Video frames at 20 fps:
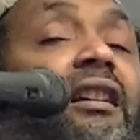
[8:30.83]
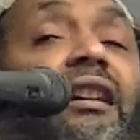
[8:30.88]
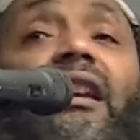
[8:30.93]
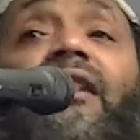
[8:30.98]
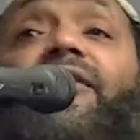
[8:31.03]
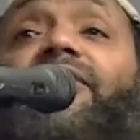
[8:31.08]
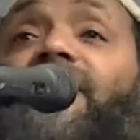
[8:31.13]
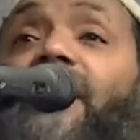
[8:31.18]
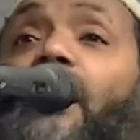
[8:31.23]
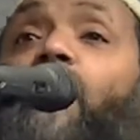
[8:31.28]

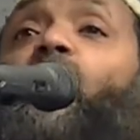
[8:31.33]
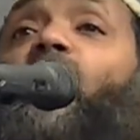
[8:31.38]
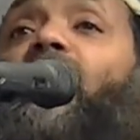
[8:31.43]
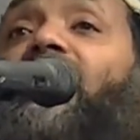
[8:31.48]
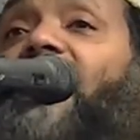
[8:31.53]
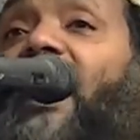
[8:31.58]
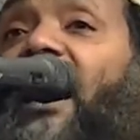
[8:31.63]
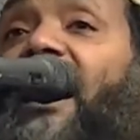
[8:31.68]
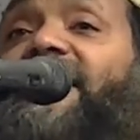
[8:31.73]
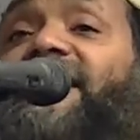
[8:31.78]
if
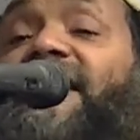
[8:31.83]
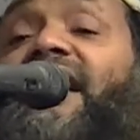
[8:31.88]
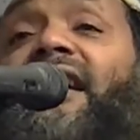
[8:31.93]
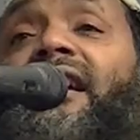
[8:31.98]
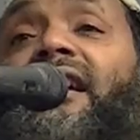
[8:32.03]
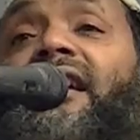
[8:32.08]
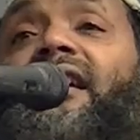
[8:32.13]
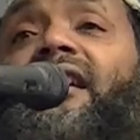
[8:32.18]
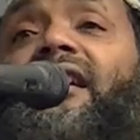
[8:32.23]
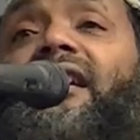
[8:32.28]
someone has
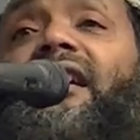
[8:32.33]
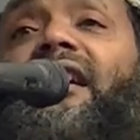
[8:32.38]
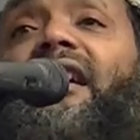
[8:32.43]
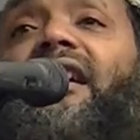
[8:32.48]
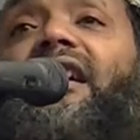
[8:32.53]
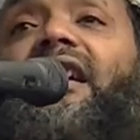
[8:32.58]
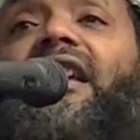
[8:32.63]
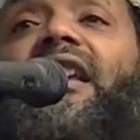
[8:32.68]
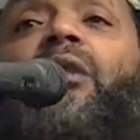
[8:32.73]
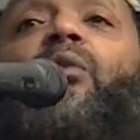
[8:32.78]
it,
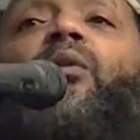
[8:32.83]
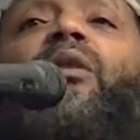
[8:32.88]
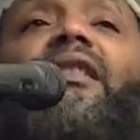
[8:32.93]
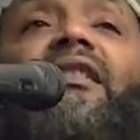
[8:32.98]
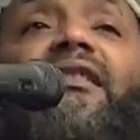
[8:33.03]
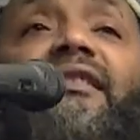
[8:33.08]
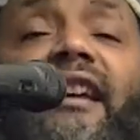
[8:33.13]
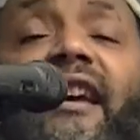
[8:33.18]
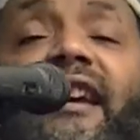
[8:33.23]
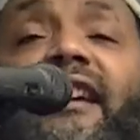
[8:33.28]
he
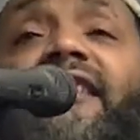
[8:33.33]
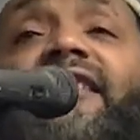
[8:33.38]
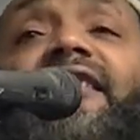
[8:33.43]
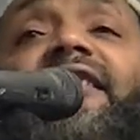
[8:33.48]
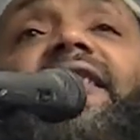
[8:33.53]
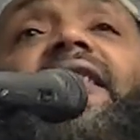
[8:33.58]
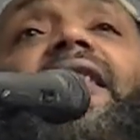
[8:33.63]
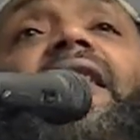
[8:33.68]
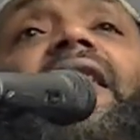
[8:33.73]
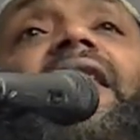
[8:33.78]
will
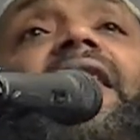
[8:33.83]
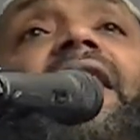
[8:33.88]
taste